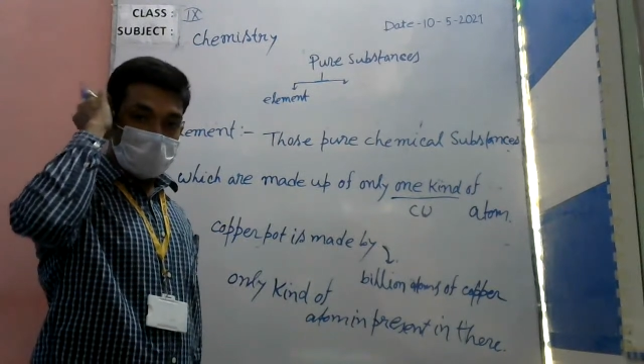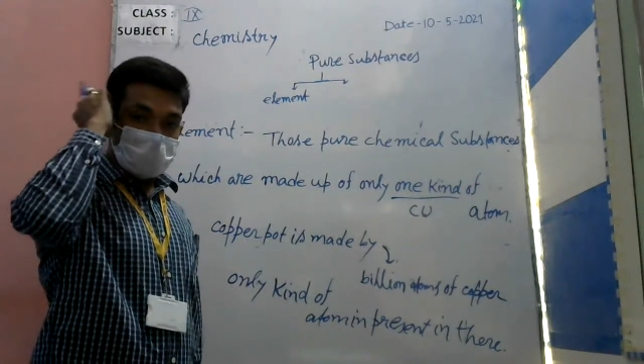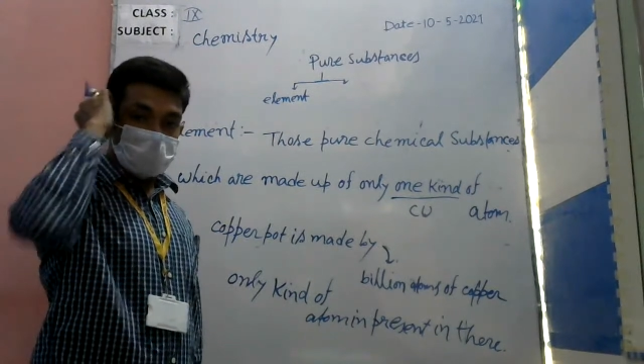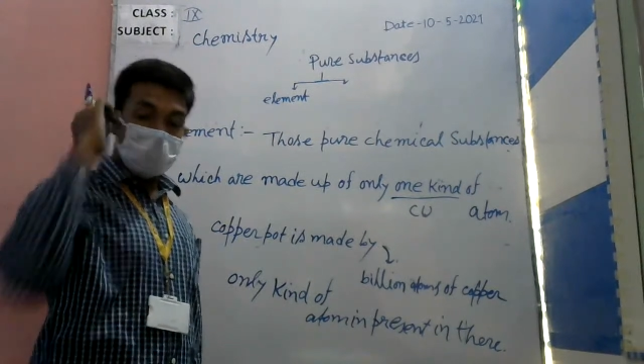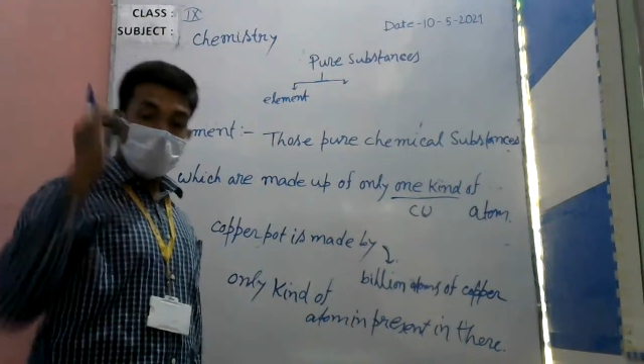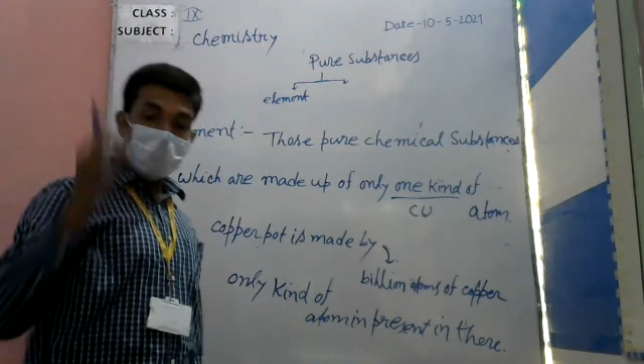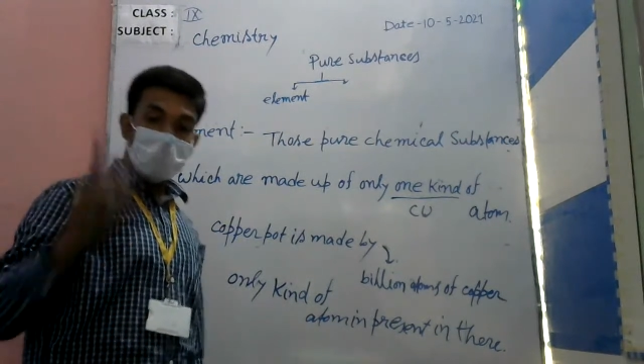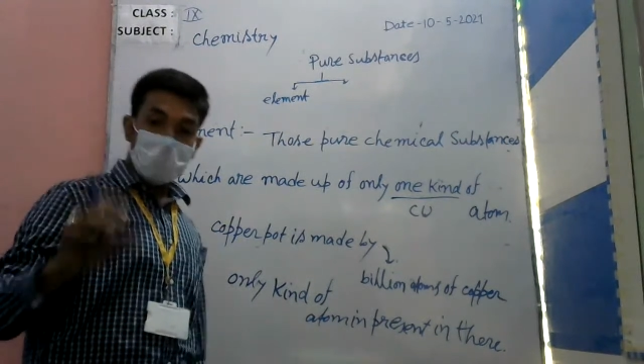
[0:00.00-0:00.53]

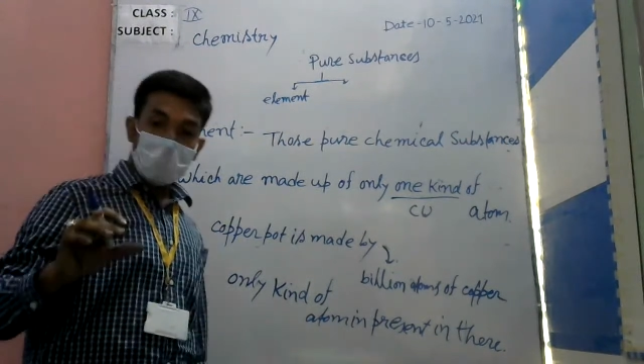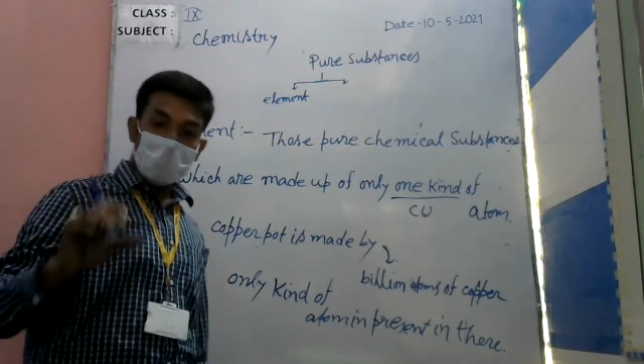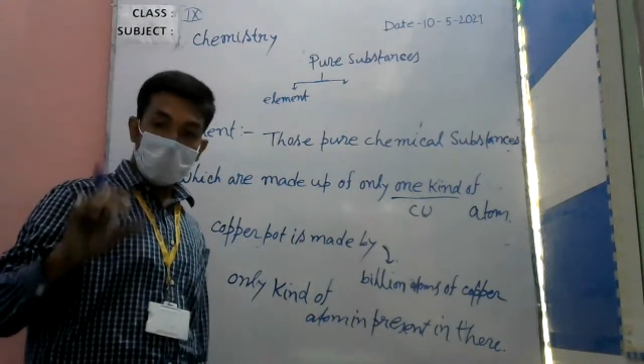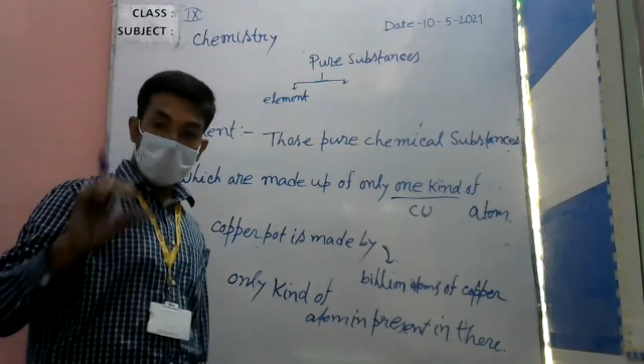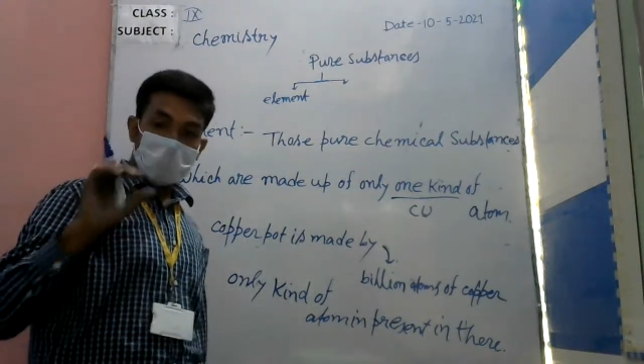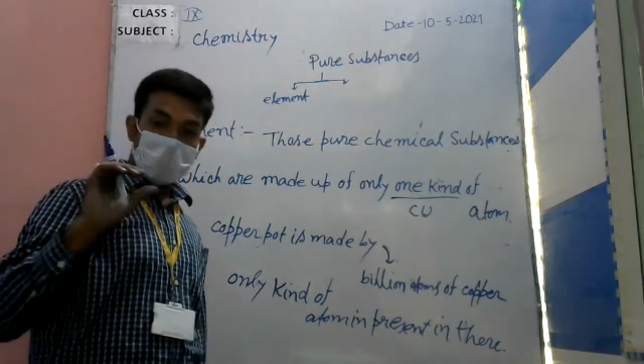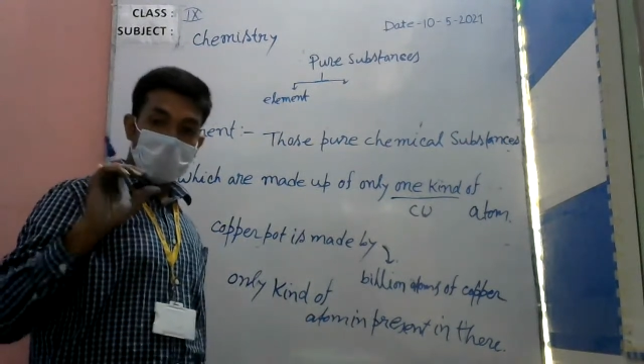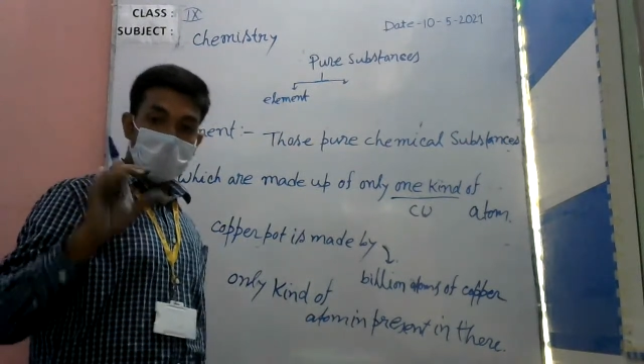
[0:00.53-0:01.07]
So we are
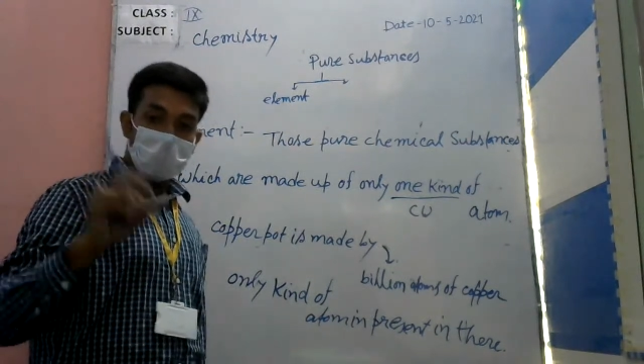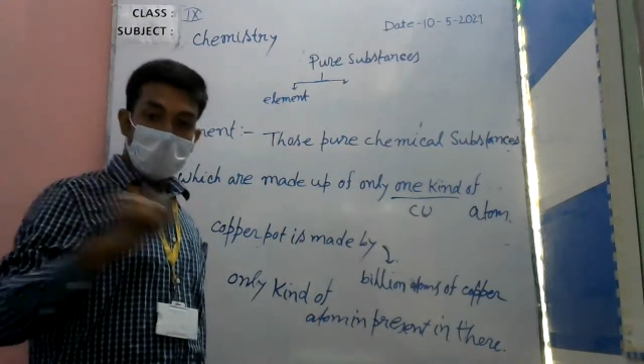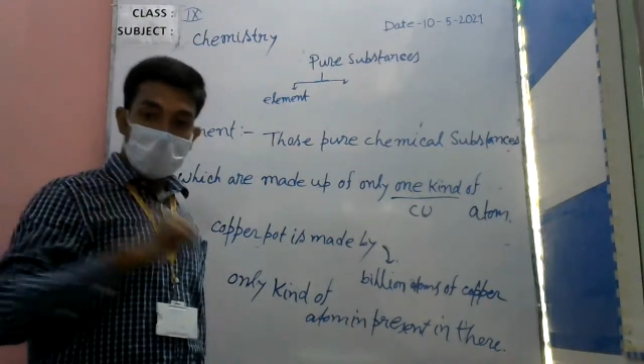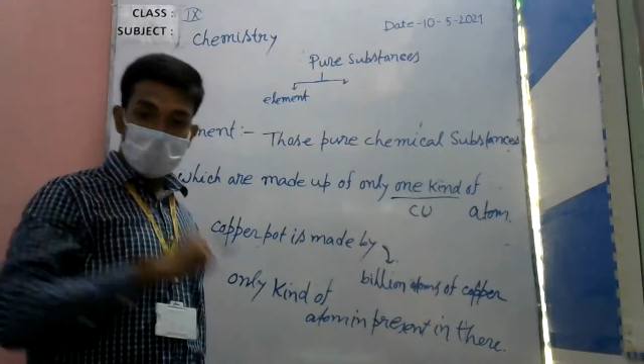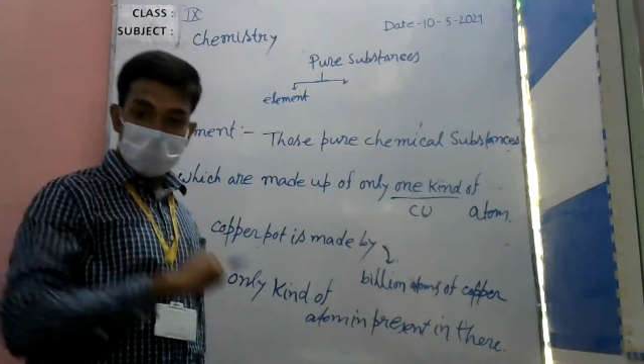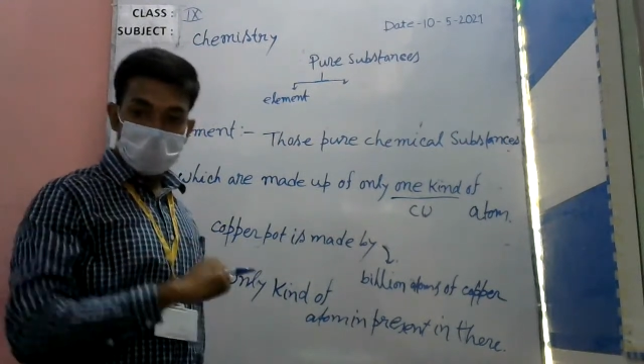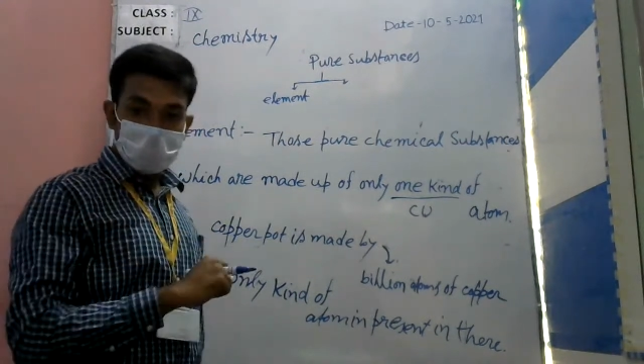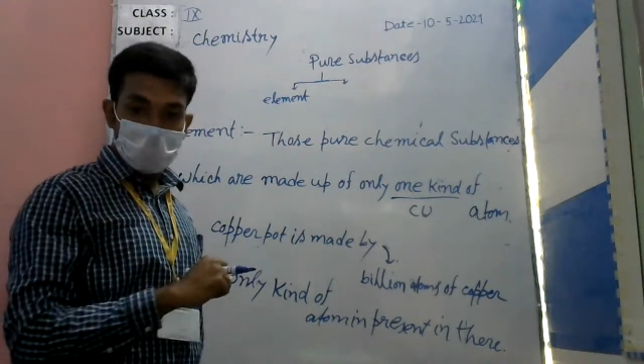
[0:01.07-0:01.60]
also clear
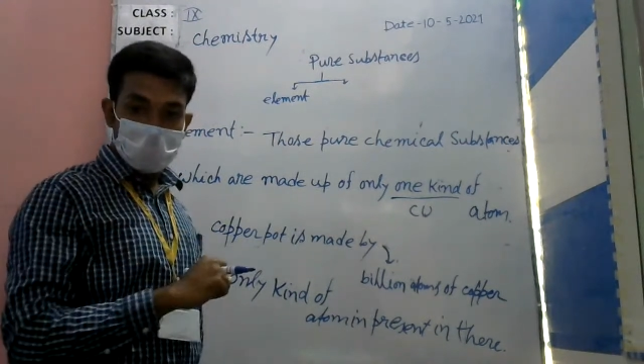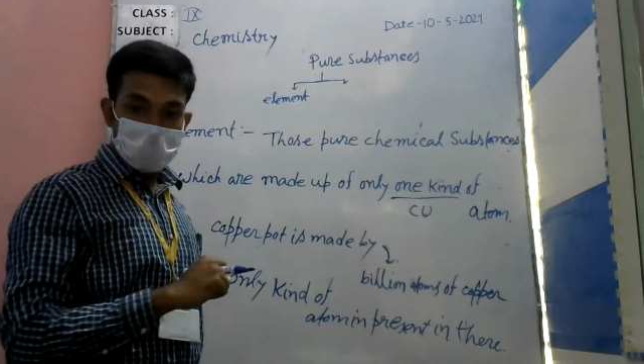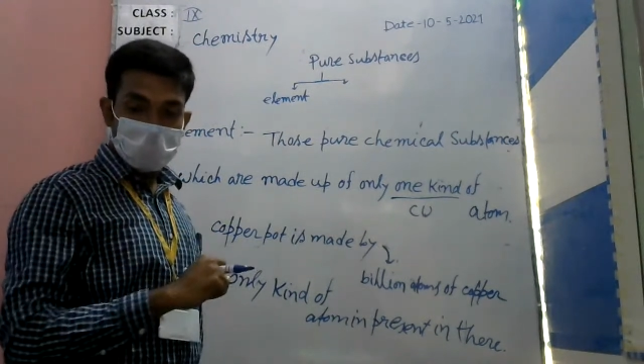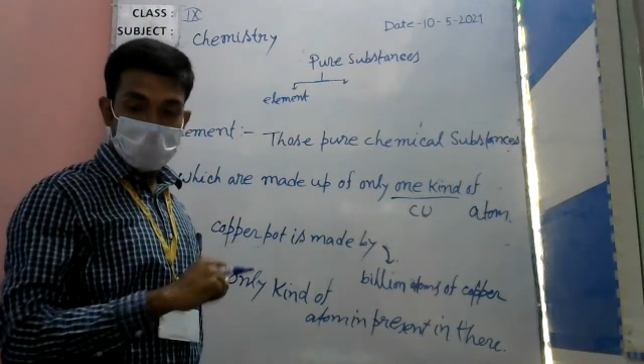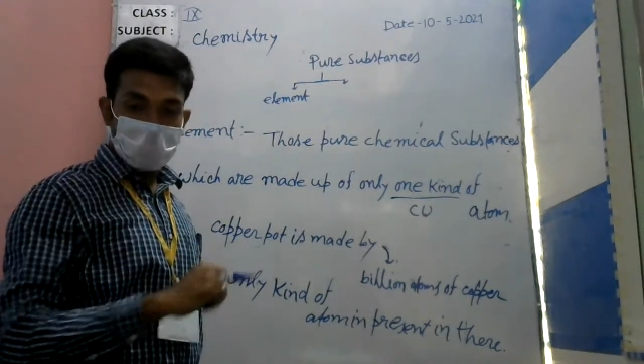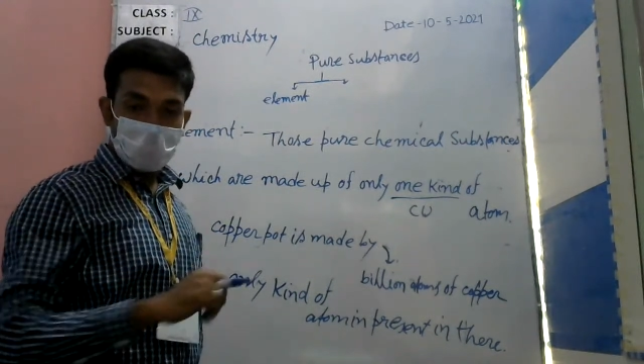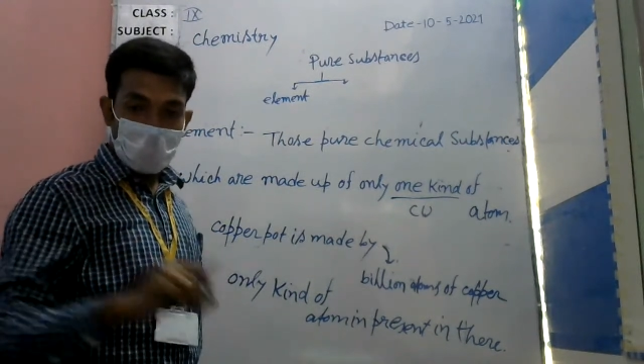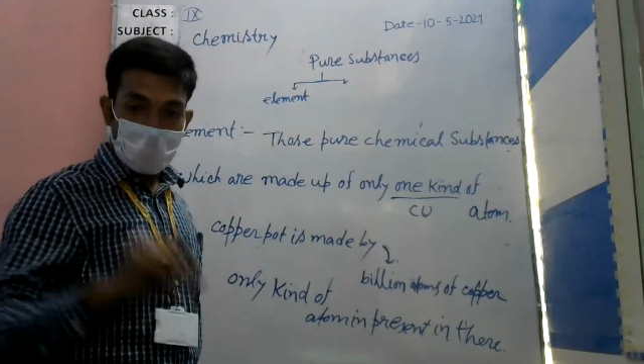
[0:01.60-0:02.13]

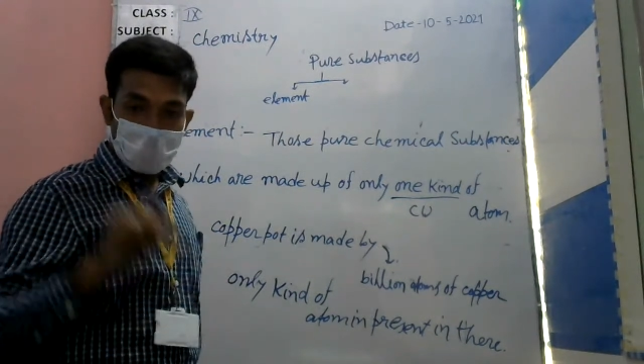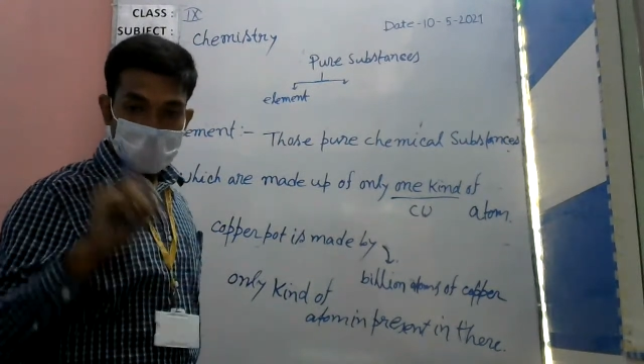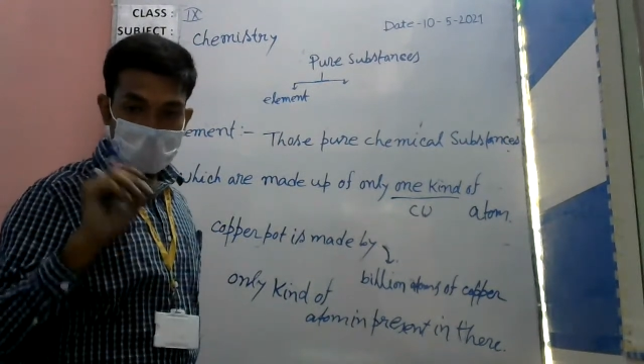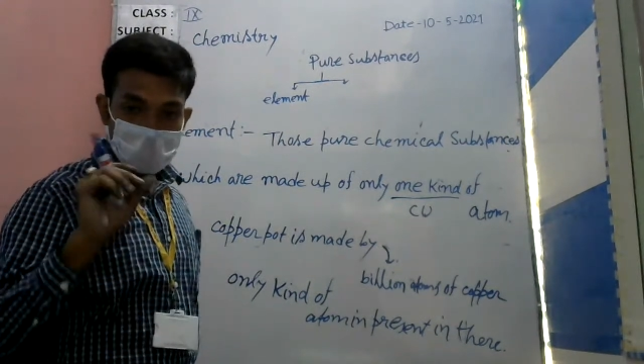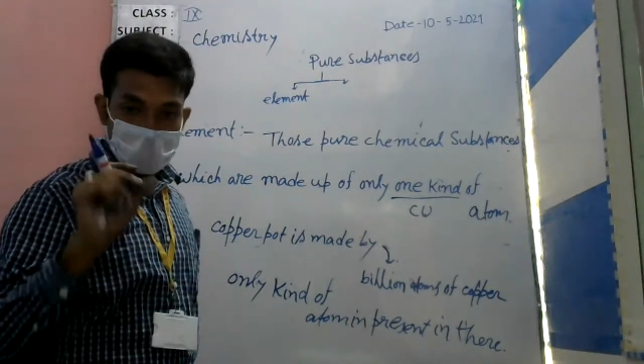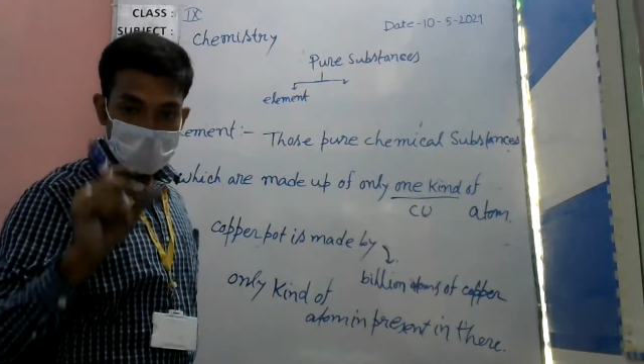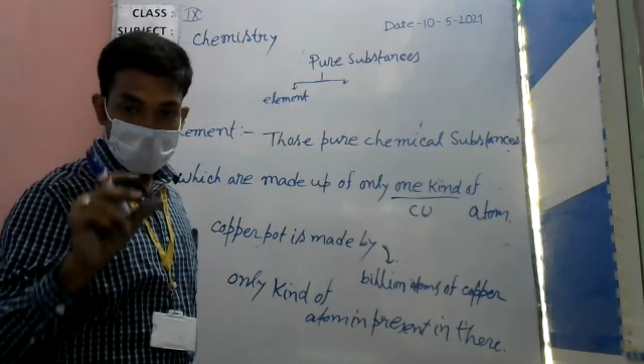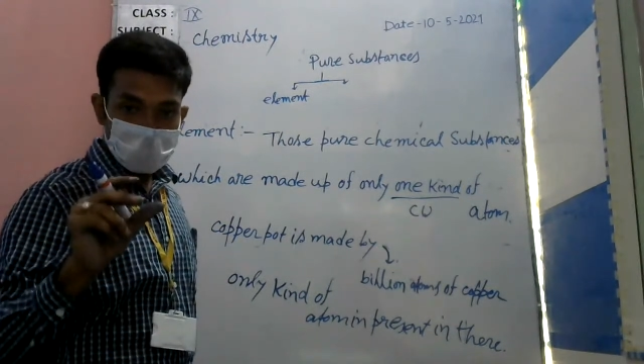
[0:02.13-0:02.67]
students what
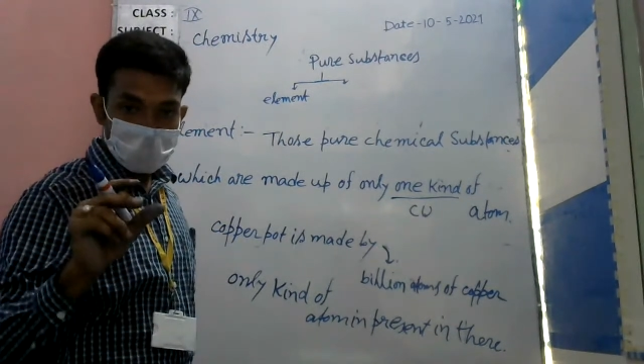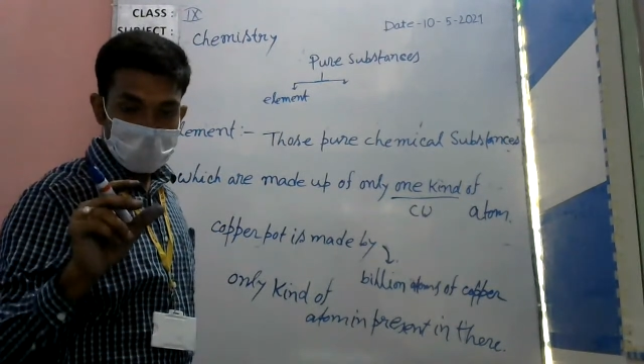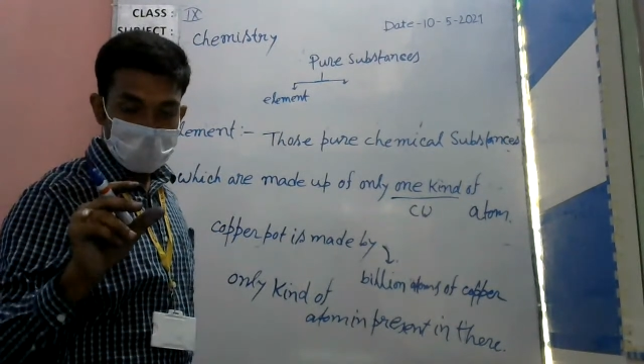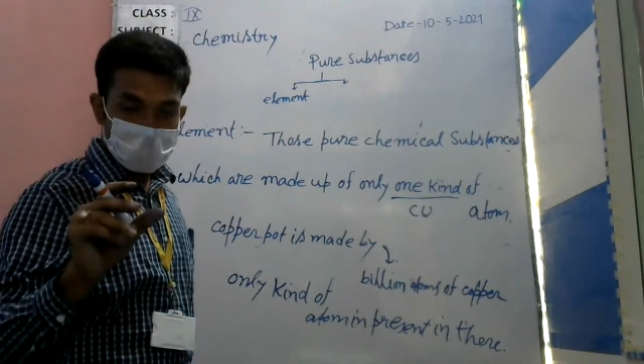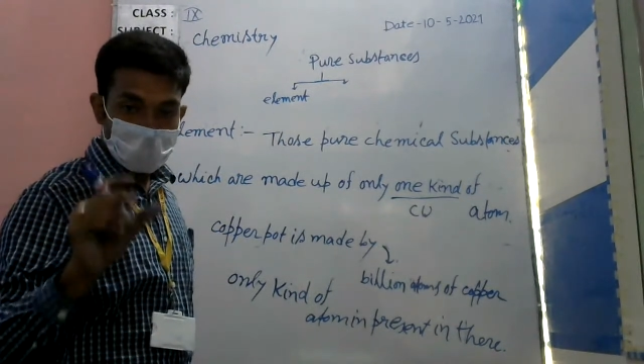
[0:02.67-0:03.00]
is